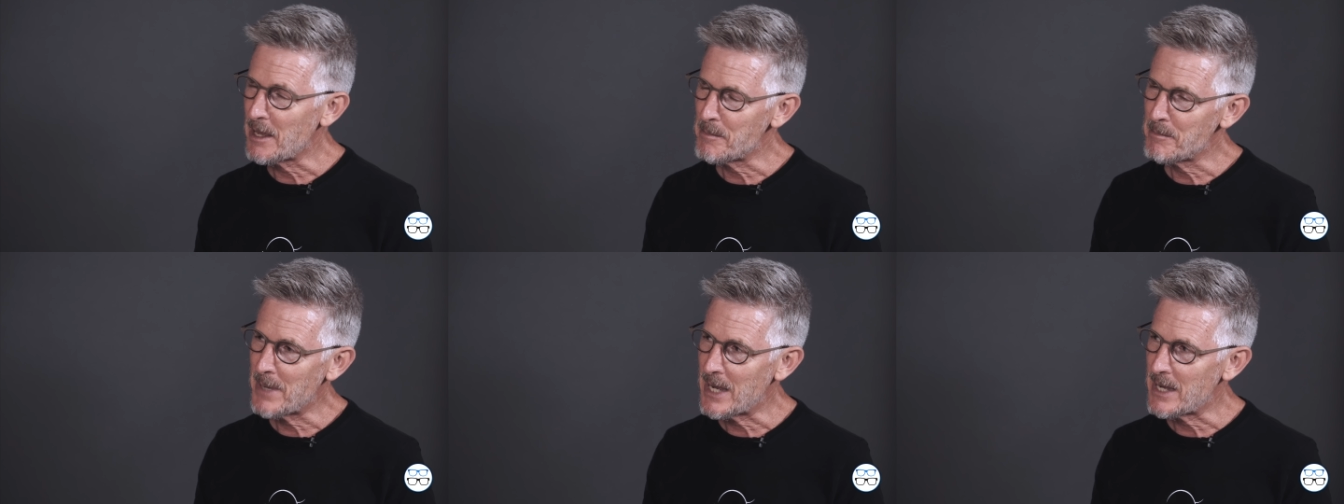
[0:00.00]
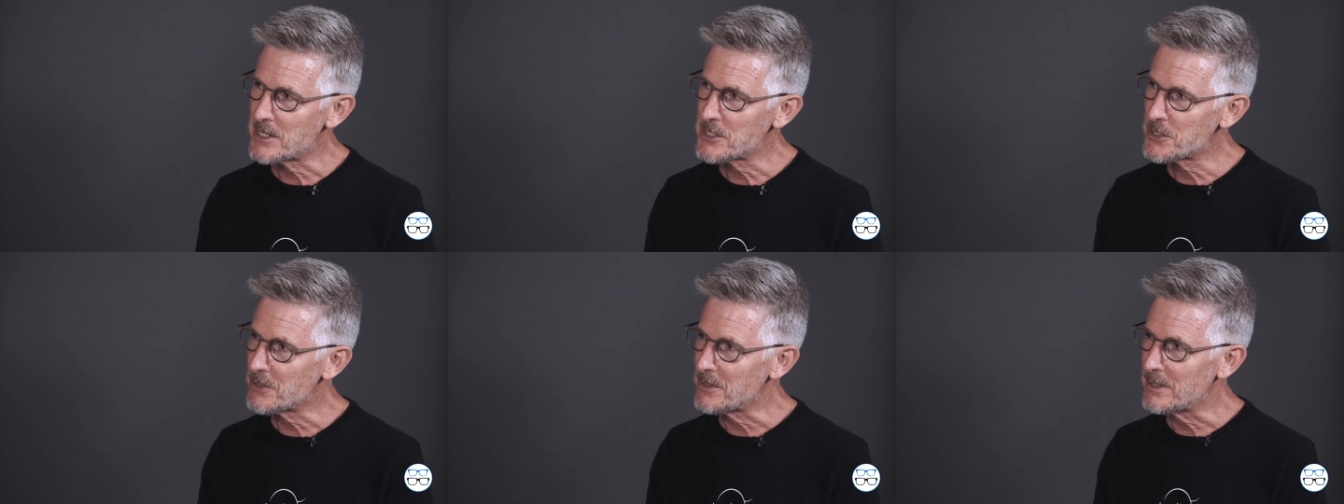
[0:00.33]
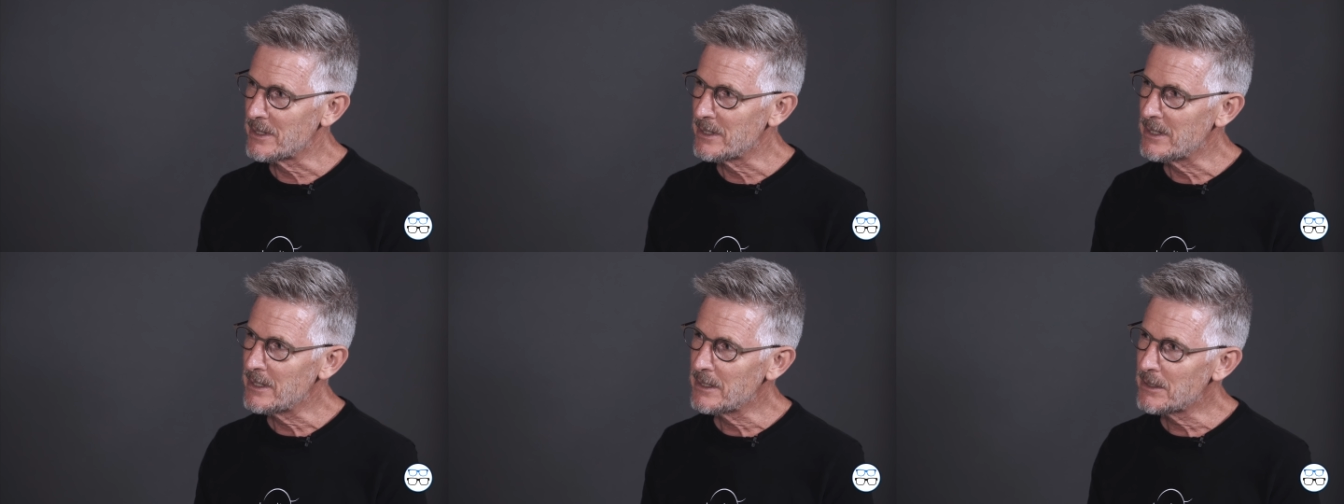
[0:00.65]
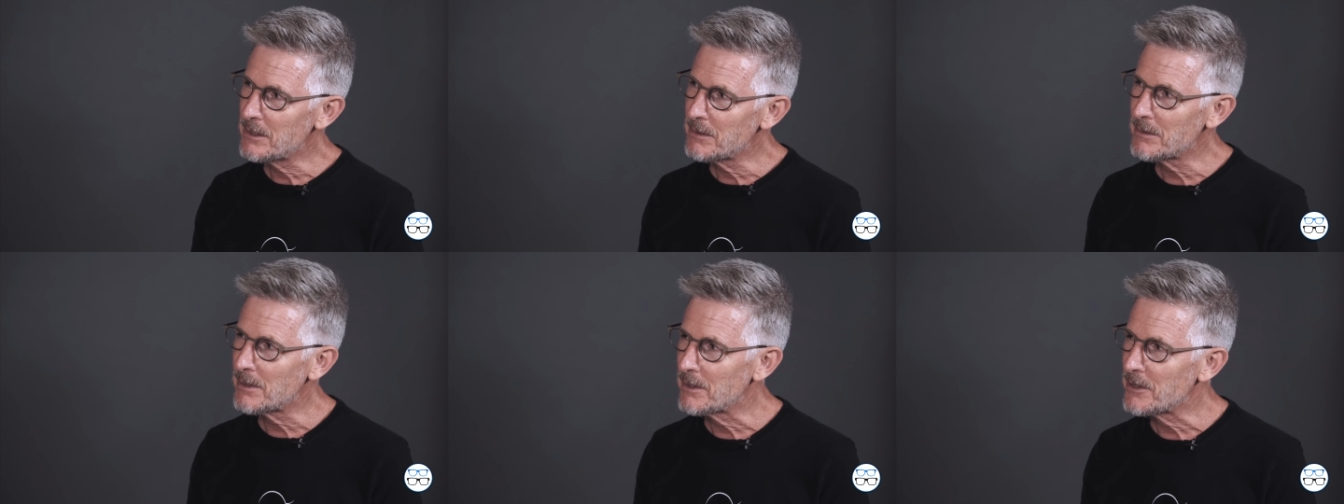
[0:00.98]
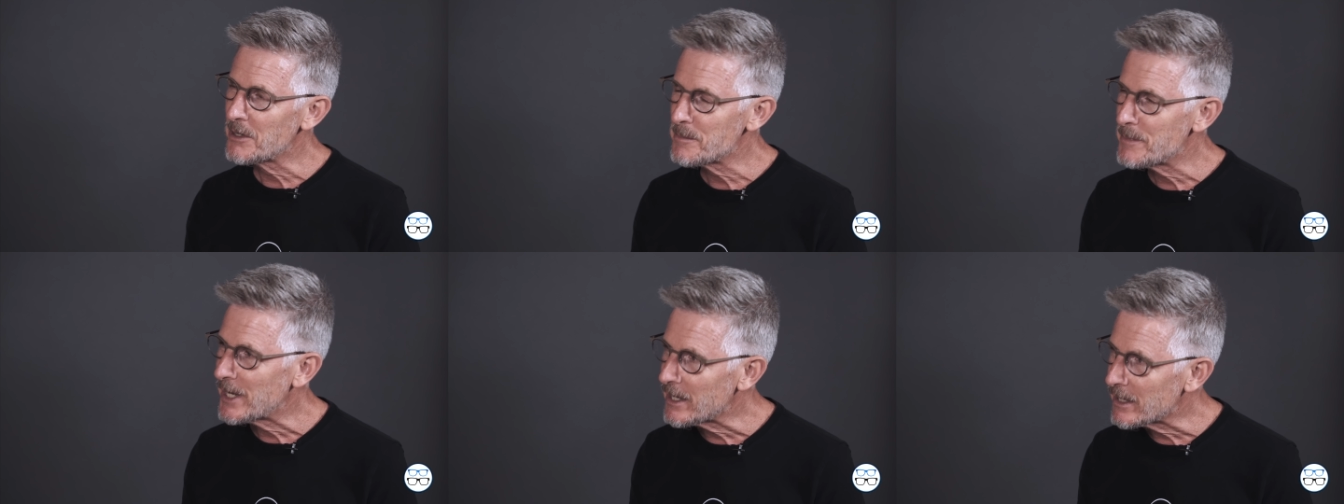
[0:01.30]
that mastered. And then you
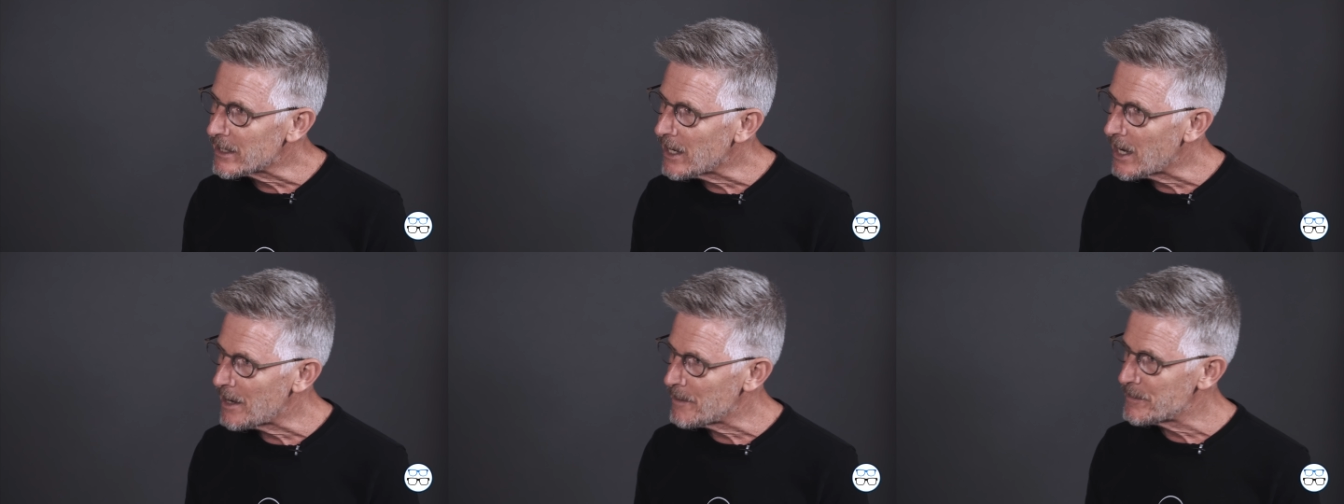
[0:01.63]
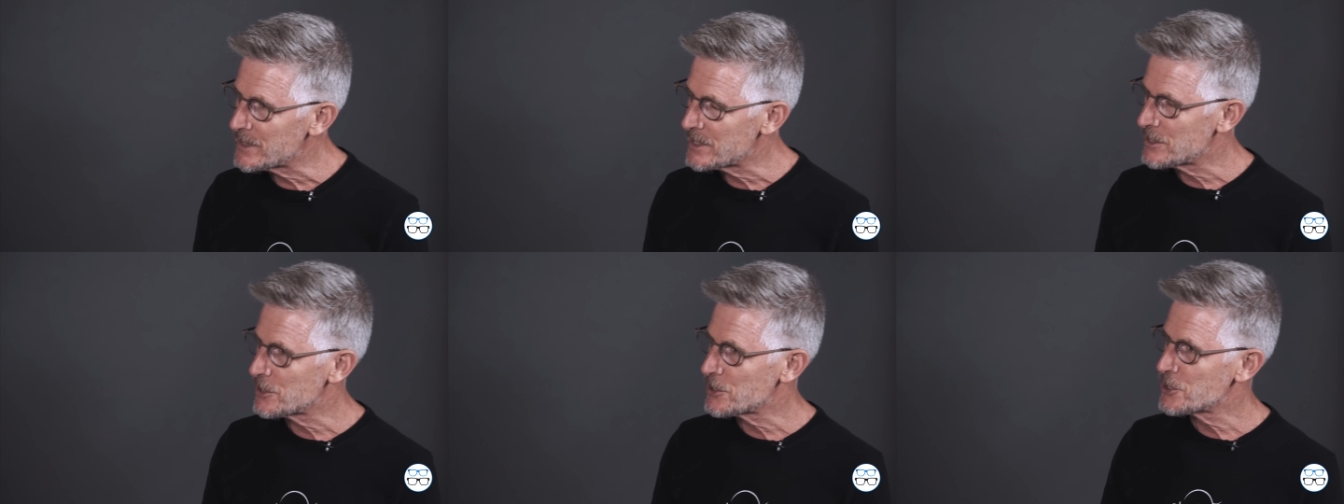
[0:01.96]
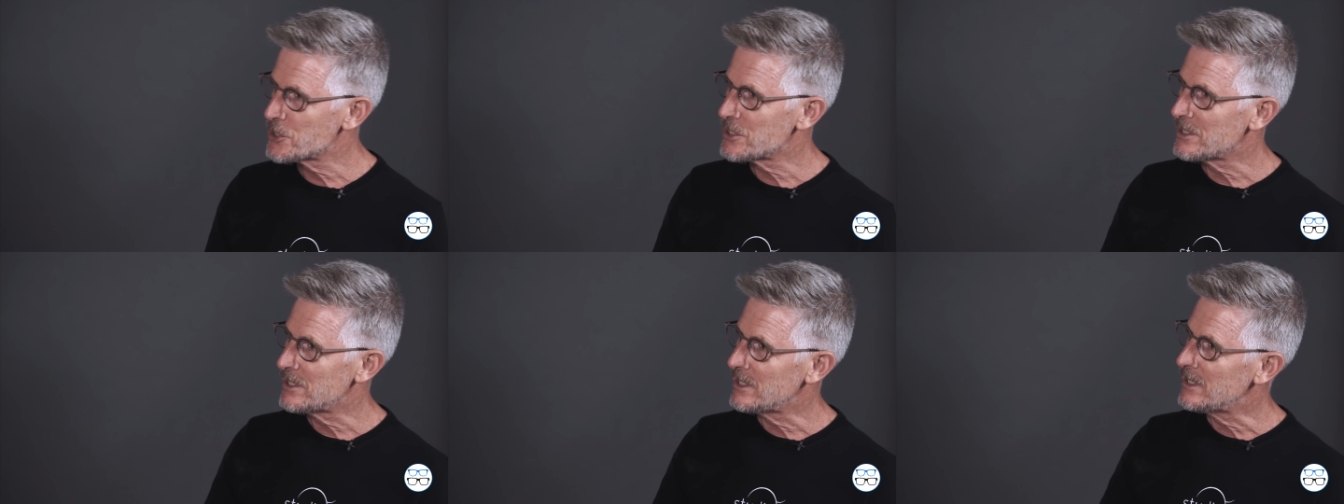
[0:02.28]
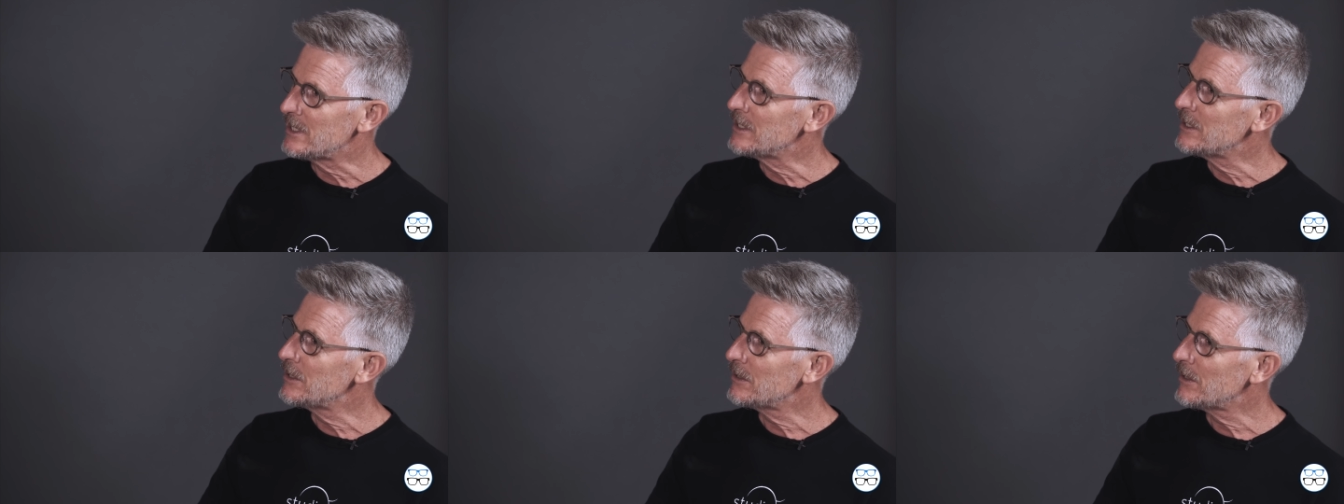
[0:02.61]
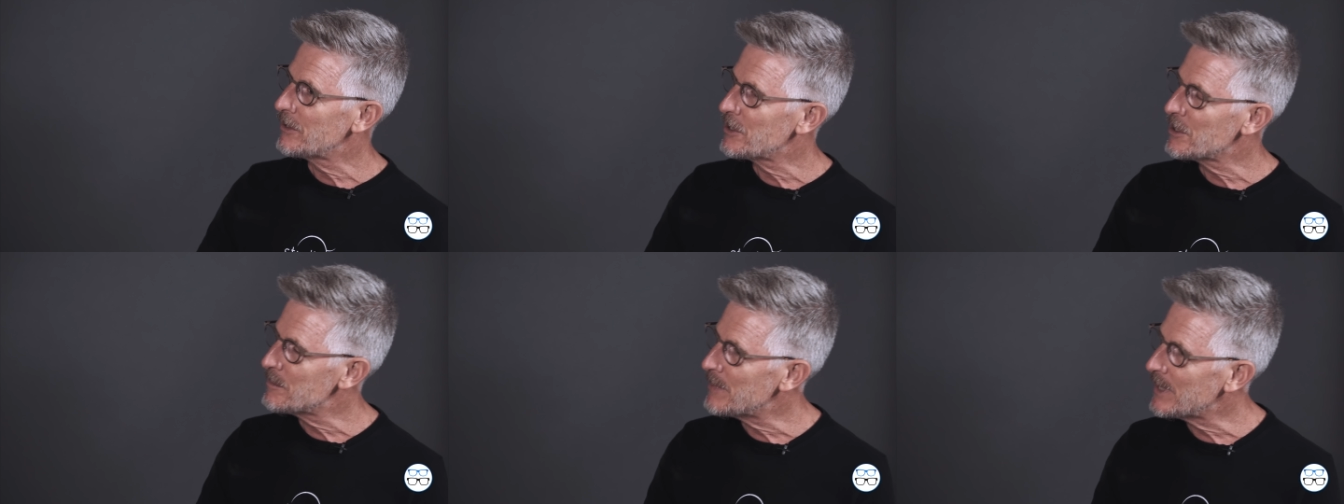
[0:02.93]
learn about composition, and you
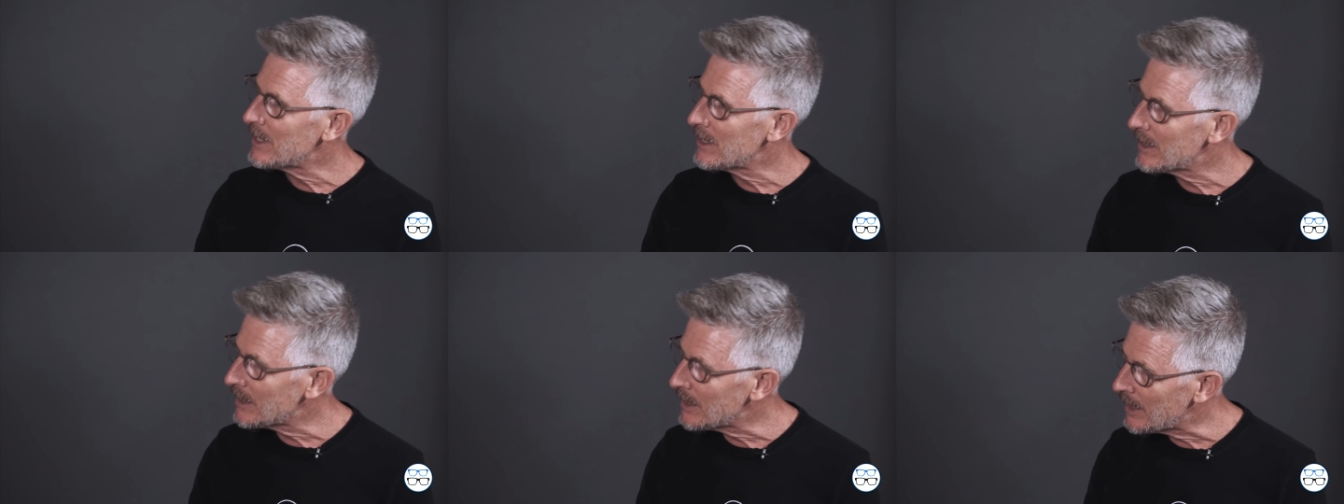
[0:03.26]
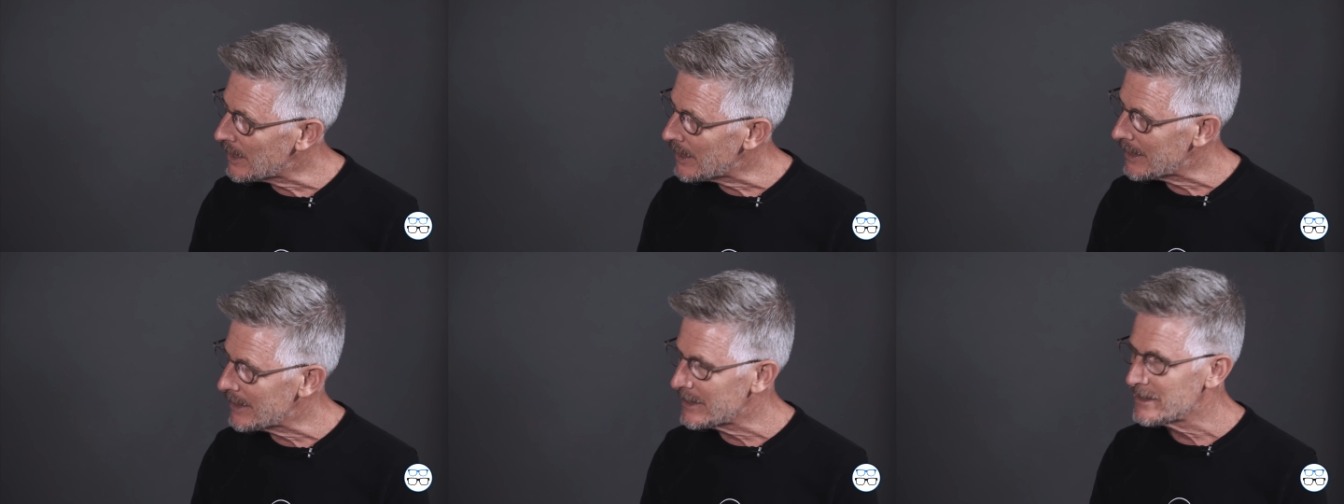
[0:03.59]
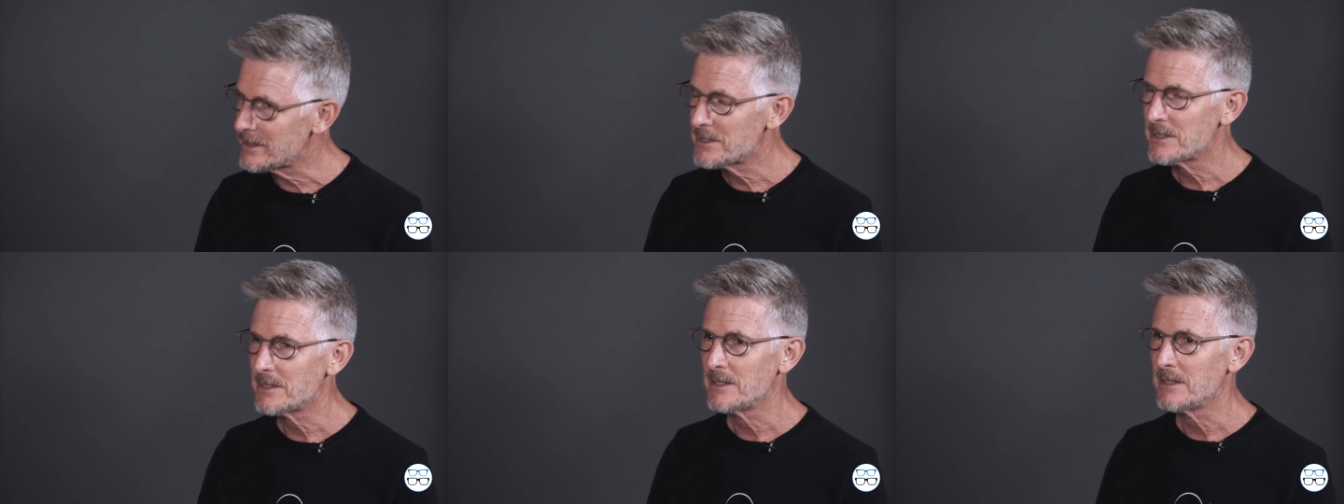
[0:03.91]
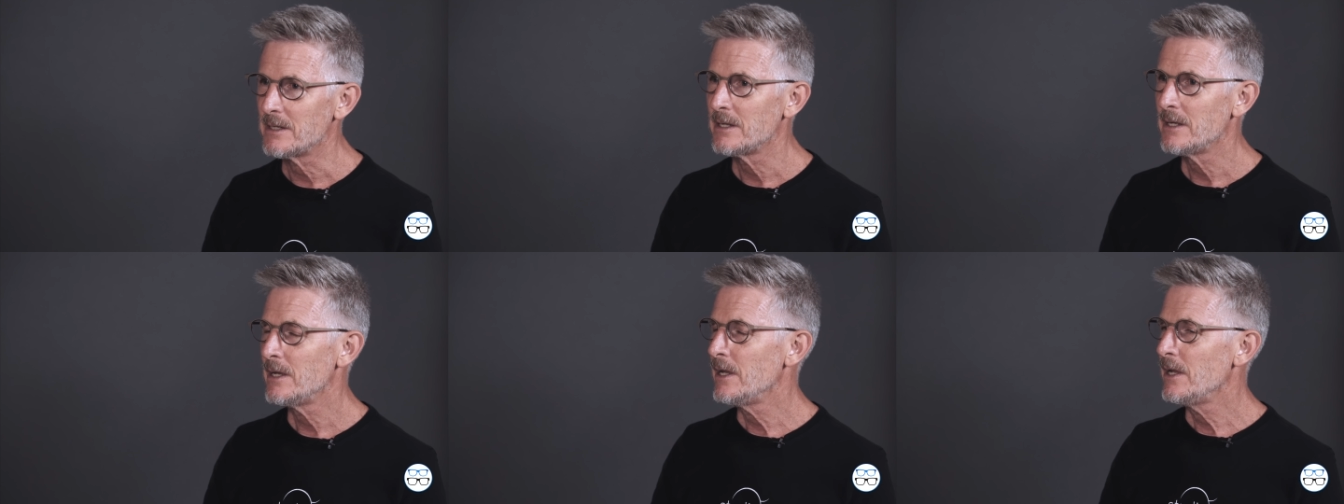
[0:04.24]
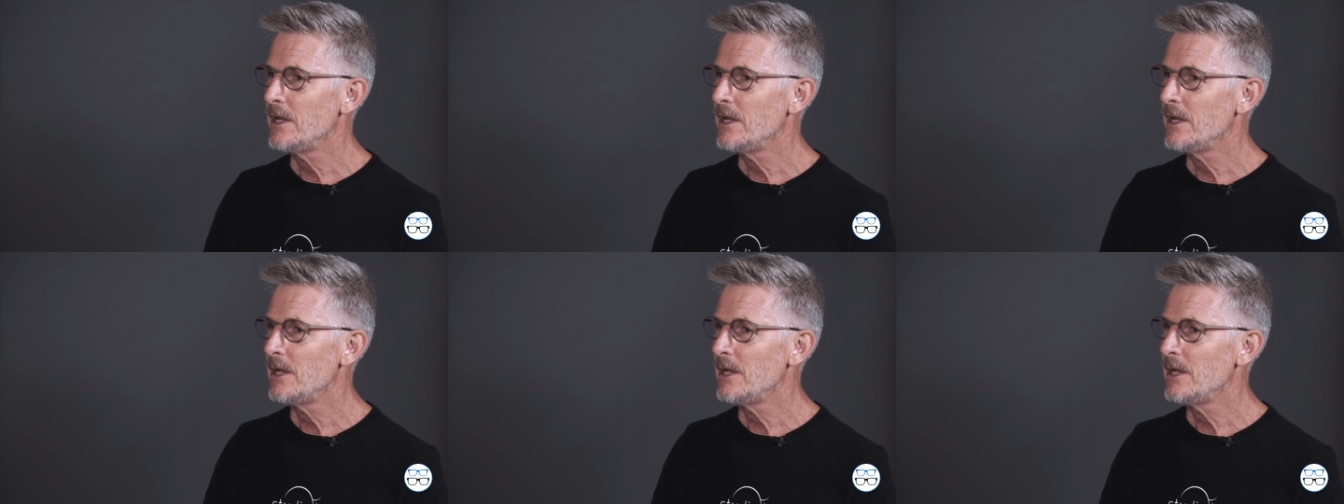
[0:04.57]
learn about light, and